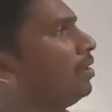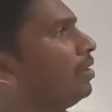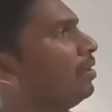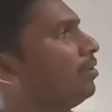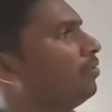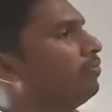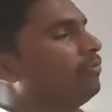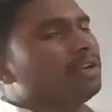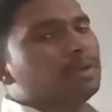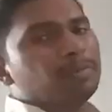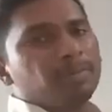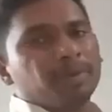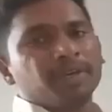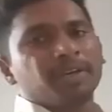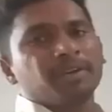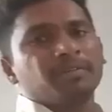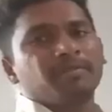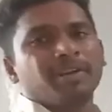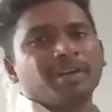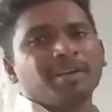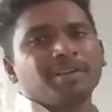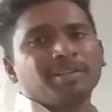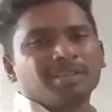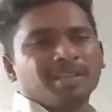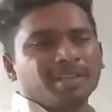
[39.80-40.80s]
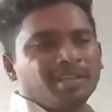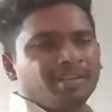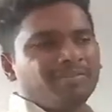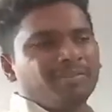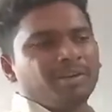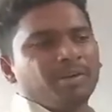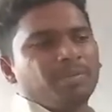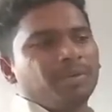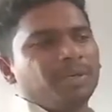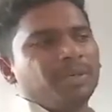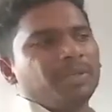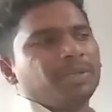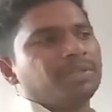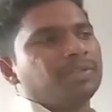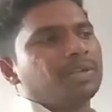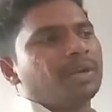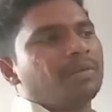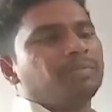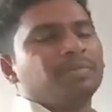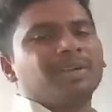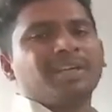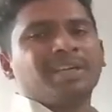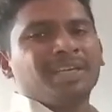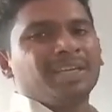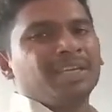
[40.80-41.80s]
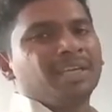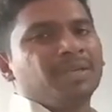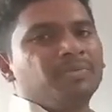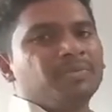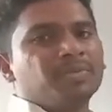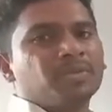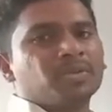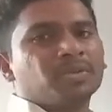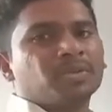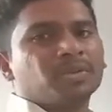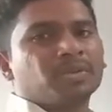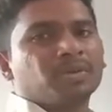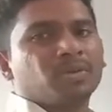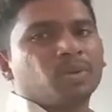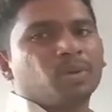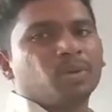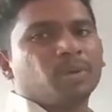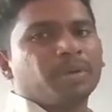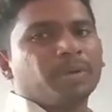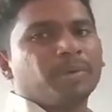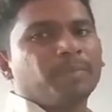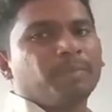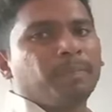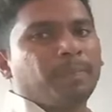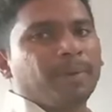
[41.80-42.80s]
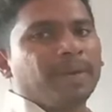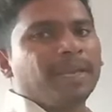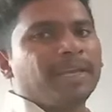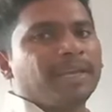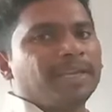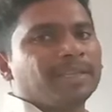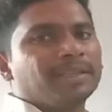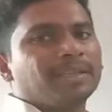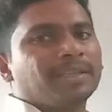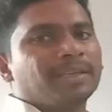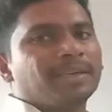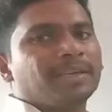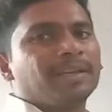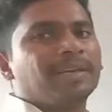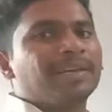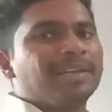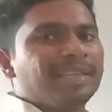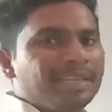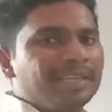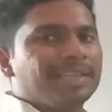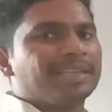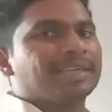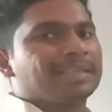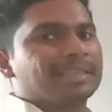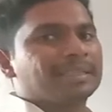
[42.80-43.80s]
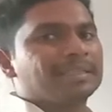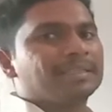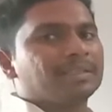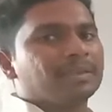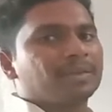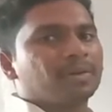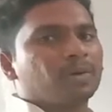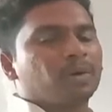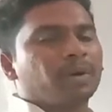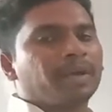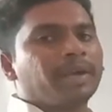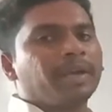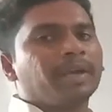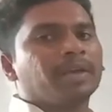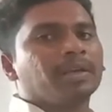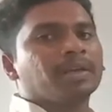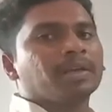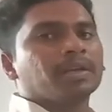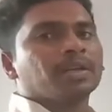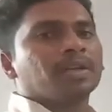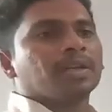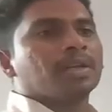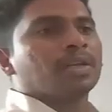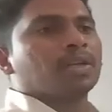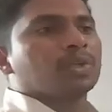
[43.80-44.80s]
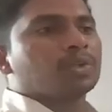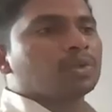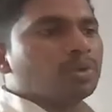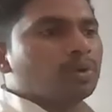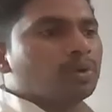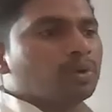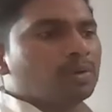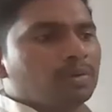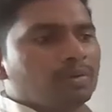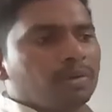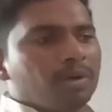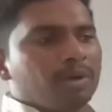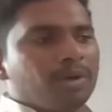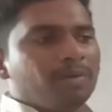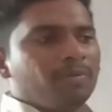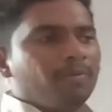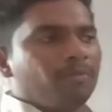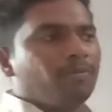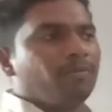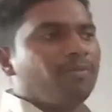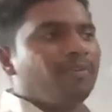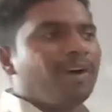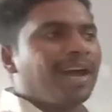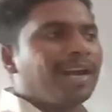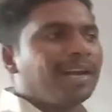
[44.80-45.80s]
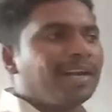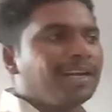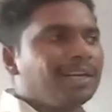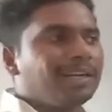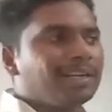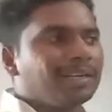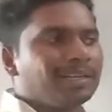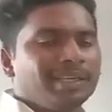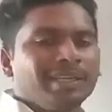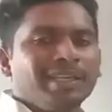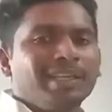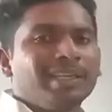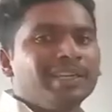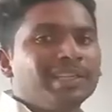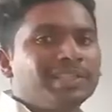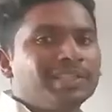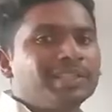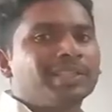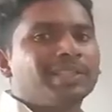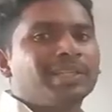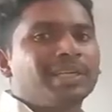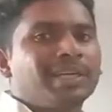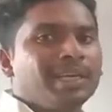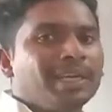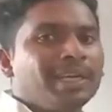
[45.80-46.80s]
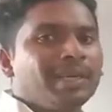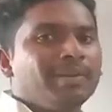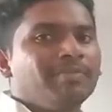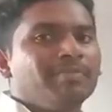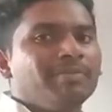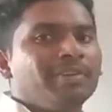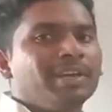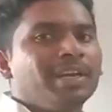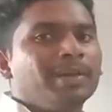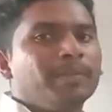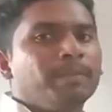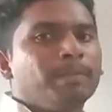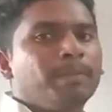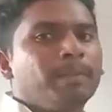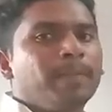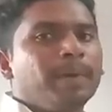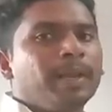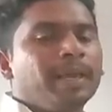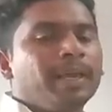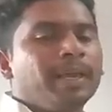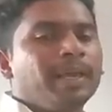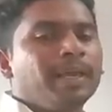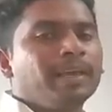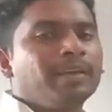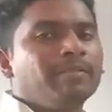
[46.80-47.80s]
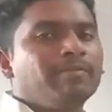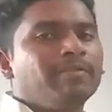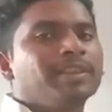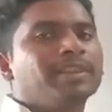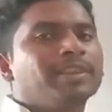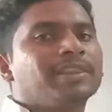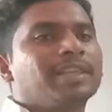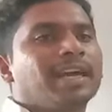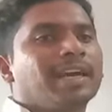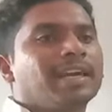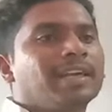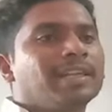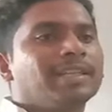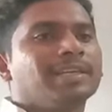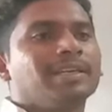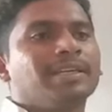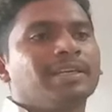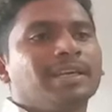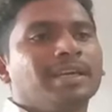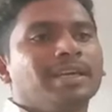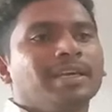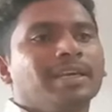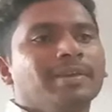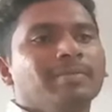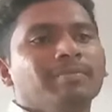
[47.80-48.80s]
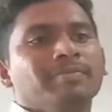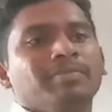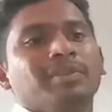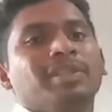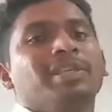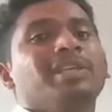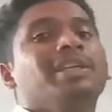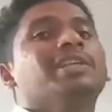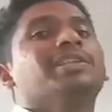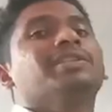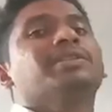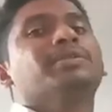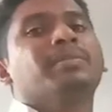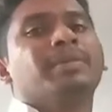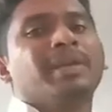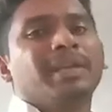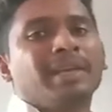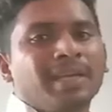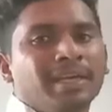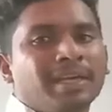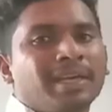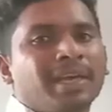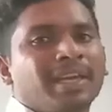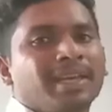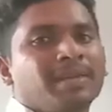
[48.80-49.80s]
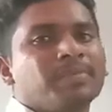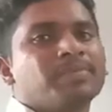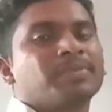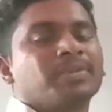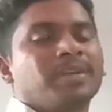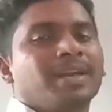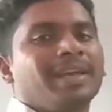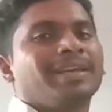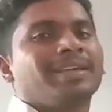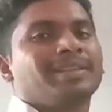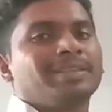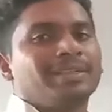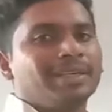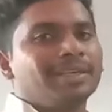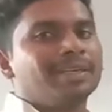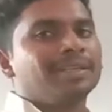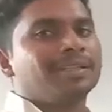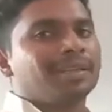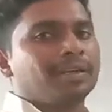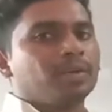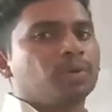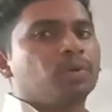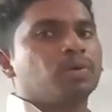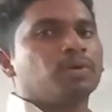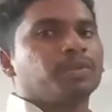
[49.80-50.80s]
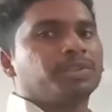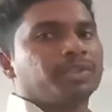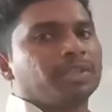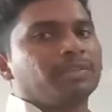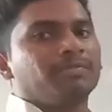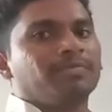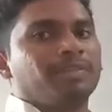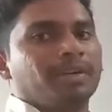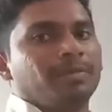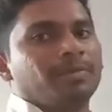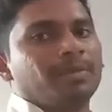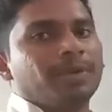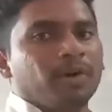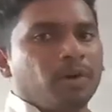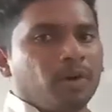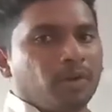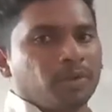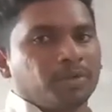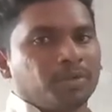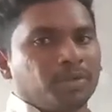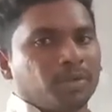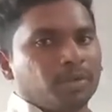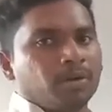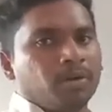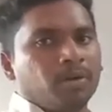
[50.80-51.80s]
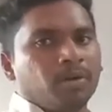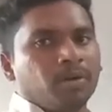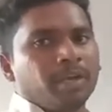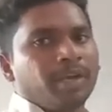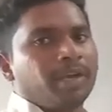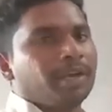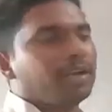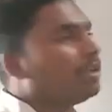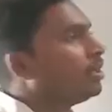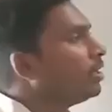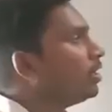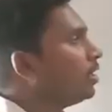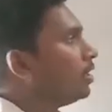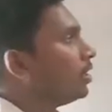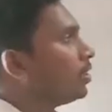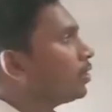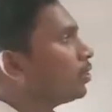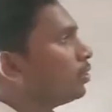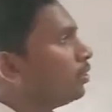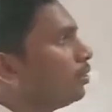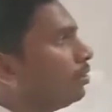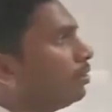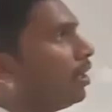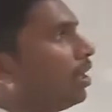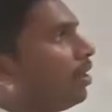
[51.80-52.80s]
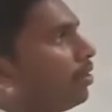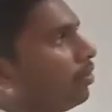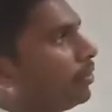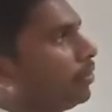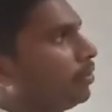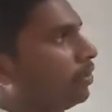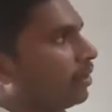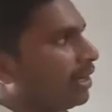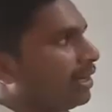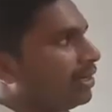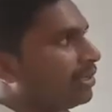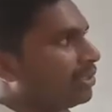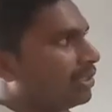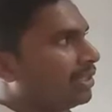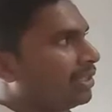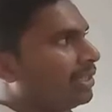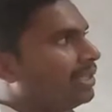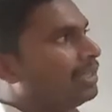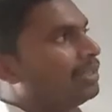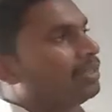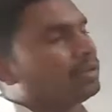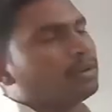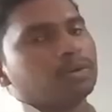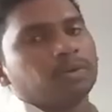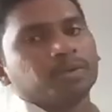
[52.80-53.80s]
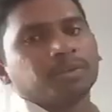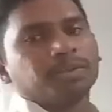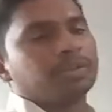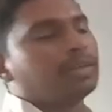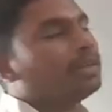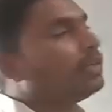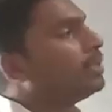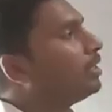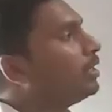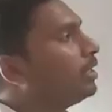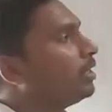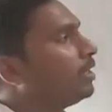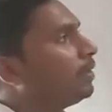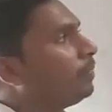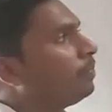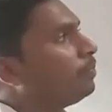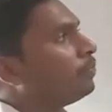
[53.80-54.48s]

will be given. There will be some teams, okay, playing the league. Okay, so each team will play with another team these many times, like that the question will be asked. Okay, so now you can see the question here.